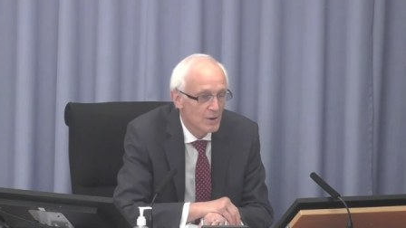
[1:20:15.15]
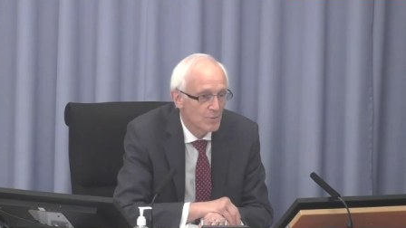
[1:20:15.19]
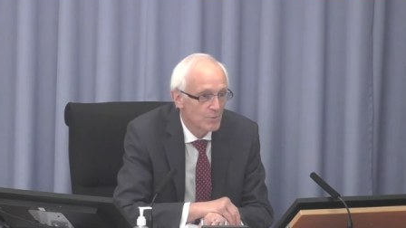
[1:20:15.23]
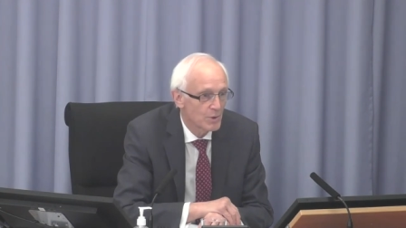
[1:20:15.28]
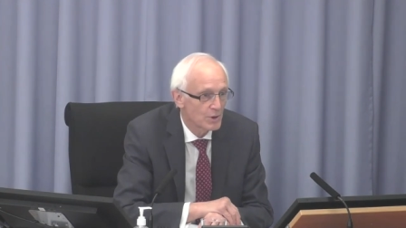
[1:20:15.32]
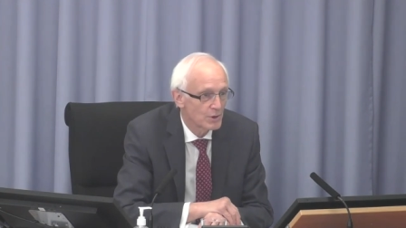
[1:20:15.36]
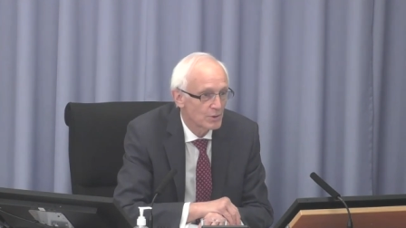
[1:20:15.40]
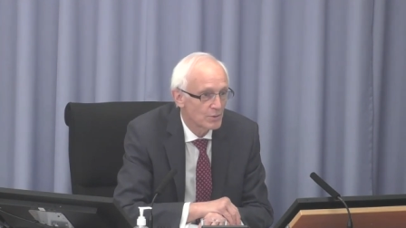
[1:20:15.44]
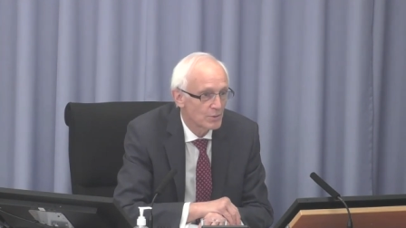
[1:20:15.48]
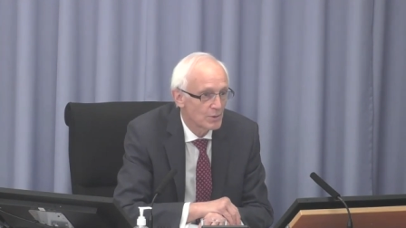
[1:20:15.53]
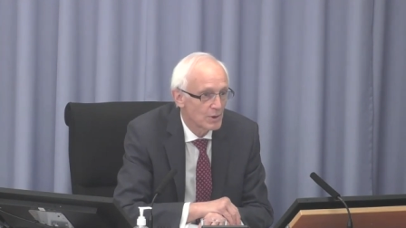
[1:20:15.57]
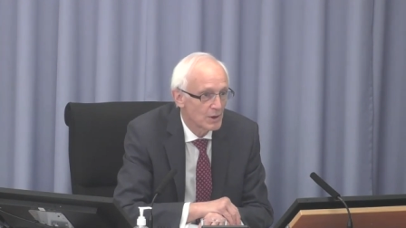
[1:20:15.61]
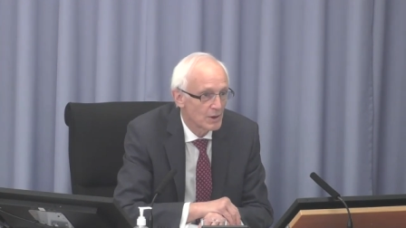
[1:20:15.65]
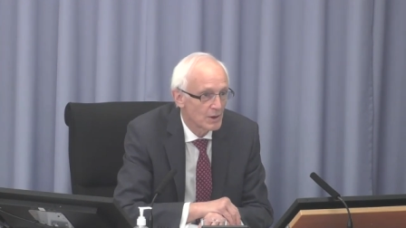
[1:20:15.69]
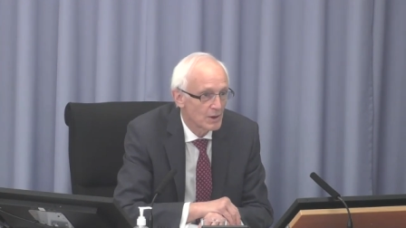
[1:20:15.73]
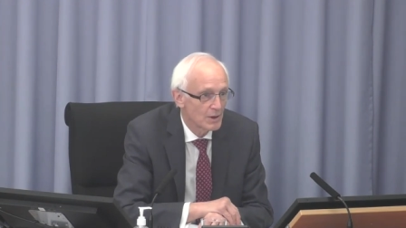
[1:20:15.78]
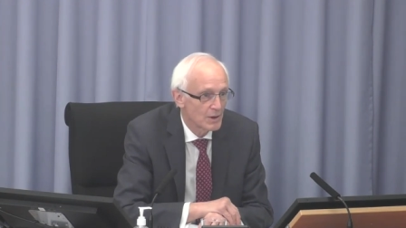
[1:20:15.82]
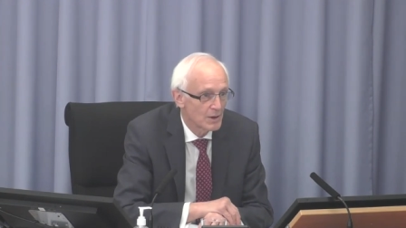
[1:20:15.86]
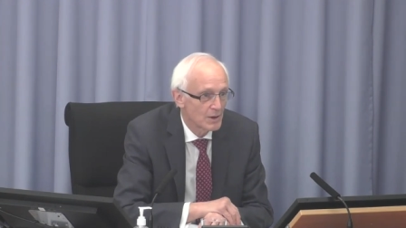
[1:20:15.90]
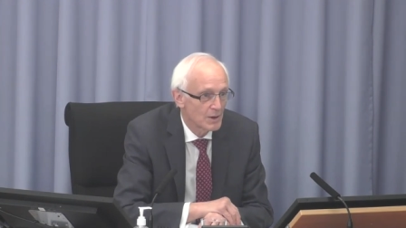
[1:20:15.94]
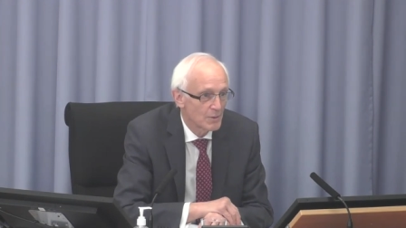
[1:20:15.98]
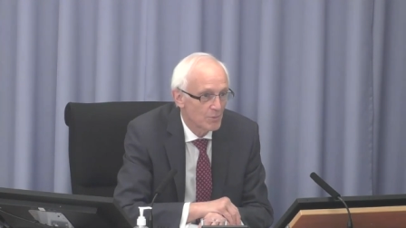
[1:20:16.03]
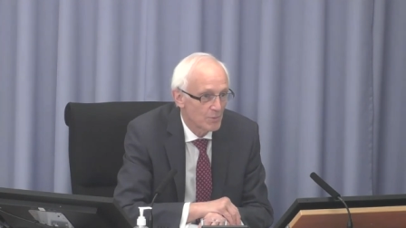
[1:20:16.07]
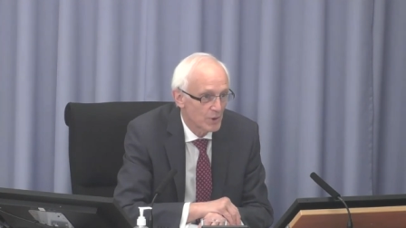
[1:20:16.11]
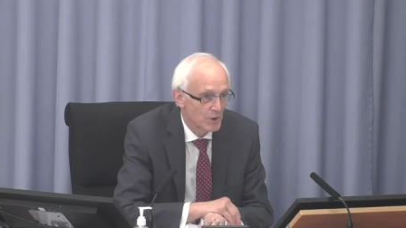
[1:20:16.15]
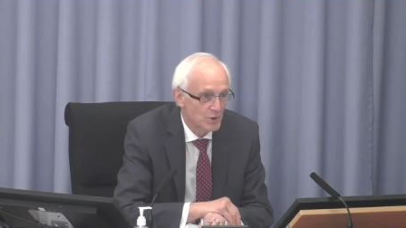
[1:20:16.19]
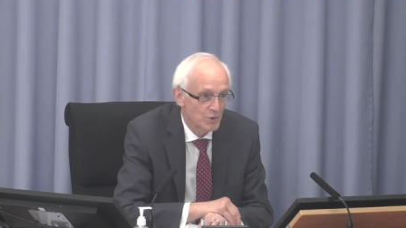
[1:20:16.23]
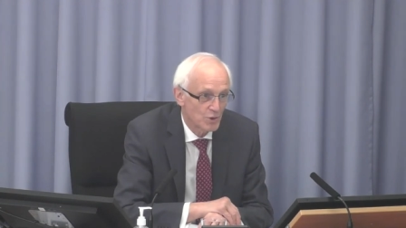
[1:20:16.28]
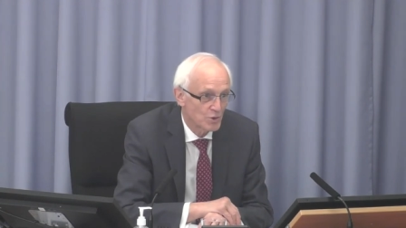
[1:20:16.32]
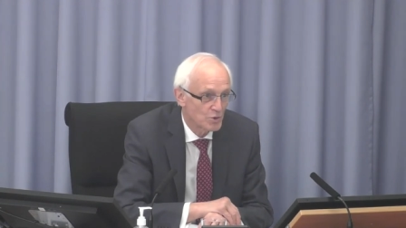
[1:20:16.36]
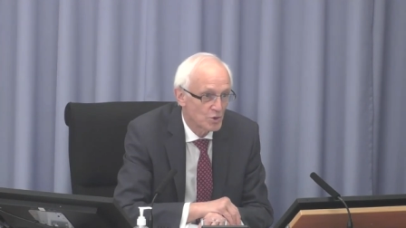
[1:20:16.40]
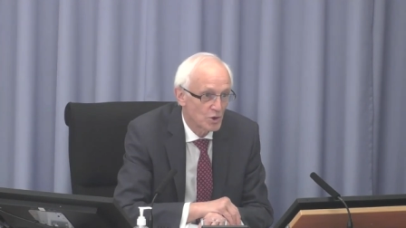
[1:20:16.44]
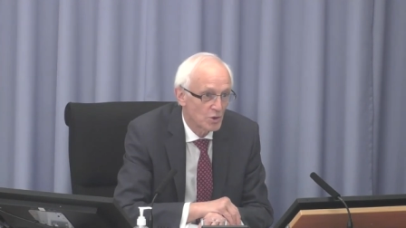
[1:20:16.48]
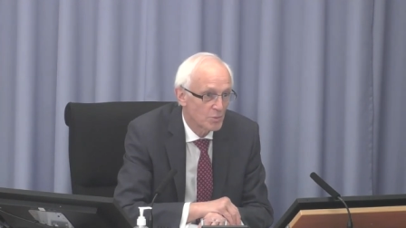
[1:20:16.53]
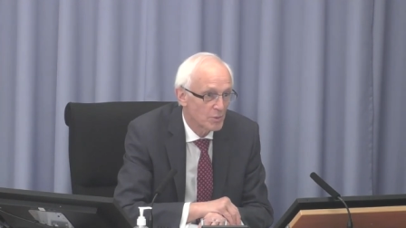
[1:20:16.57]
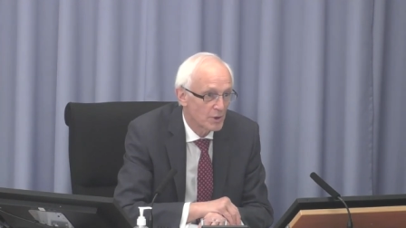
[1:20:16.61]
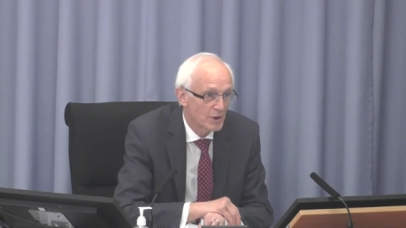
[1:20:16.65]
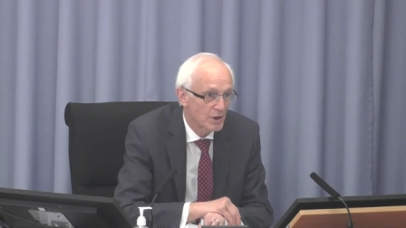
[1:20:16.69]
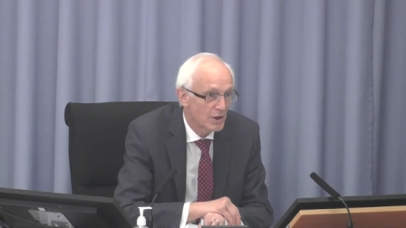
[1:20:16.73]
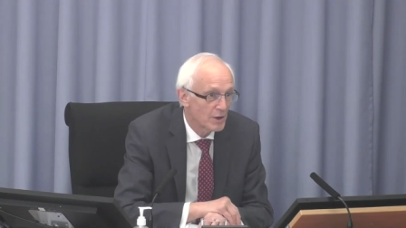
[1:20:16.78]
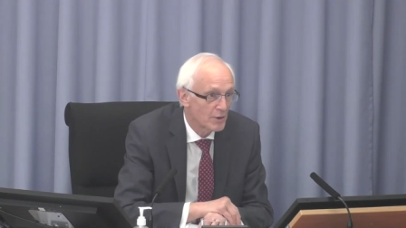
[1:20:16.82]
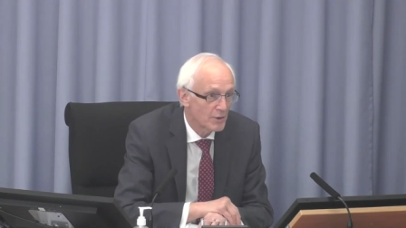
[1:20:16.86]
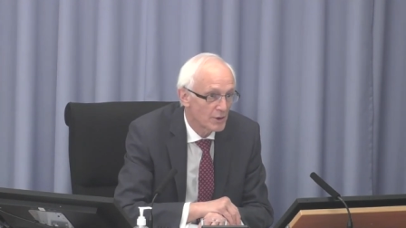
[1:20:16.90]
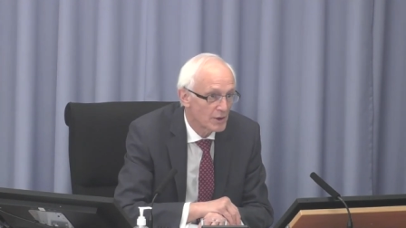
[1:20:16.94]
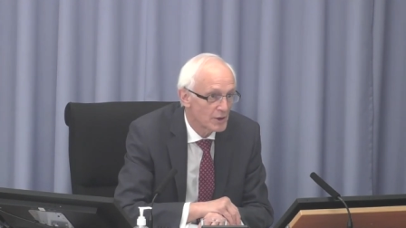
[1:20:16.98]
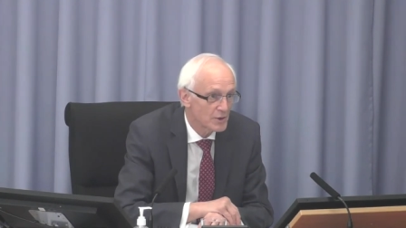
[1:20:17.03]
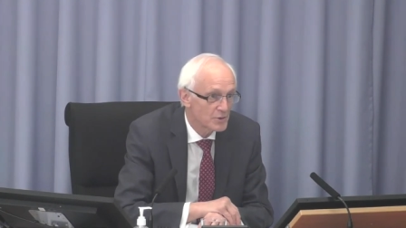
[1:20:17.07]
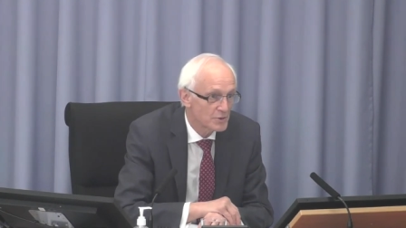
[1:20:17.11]
Understood. But, but you can talk about
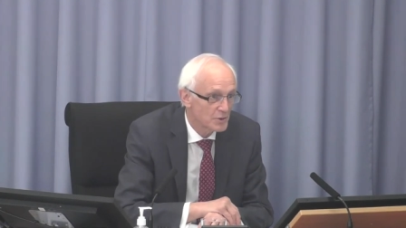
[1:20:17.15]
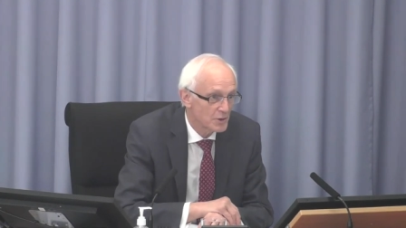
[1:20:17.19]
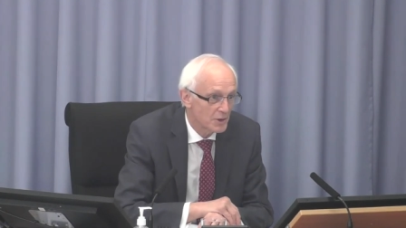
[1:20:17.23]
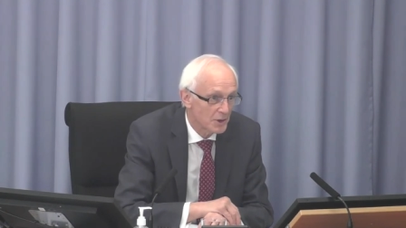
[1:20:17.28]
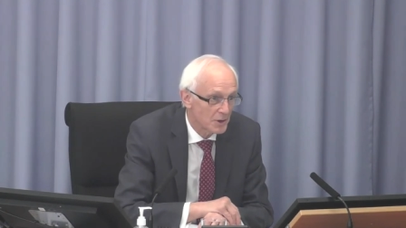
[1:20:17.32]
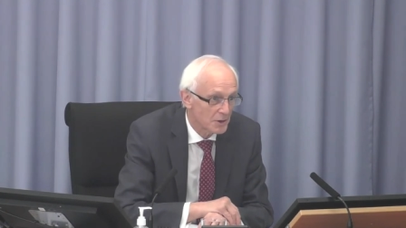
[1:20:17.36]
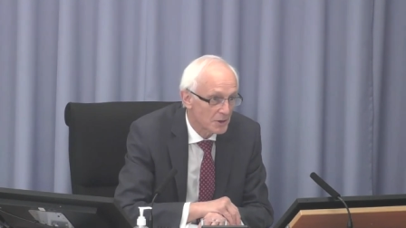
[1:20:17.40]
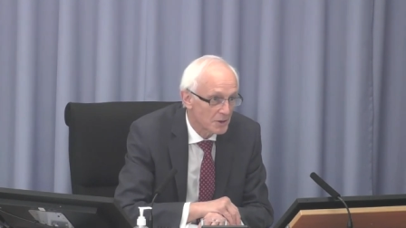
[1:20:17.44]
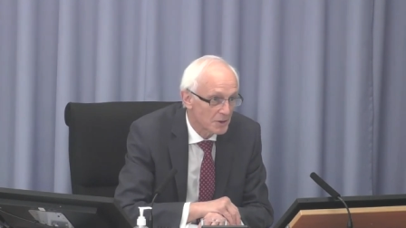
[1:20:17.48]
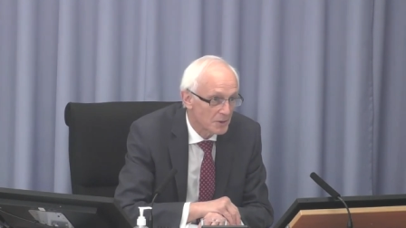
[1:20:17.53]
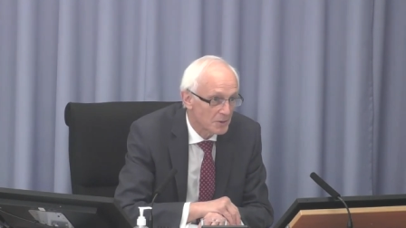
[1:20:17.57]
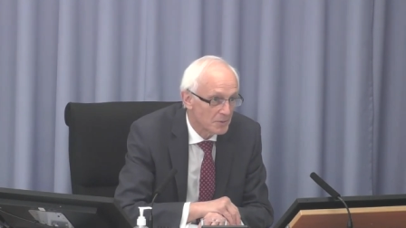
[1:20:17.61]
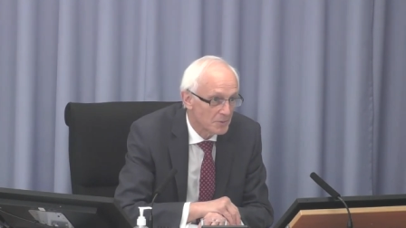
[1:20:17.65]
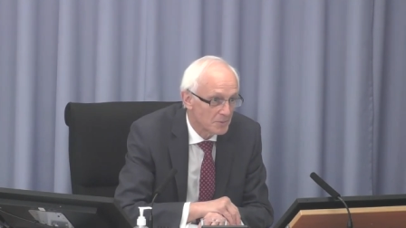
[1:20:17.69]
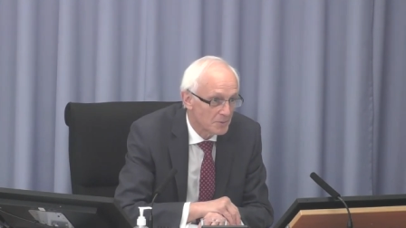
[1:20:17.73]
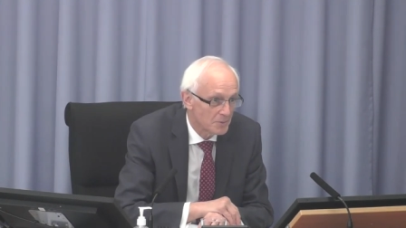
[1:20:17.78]
anything else you like.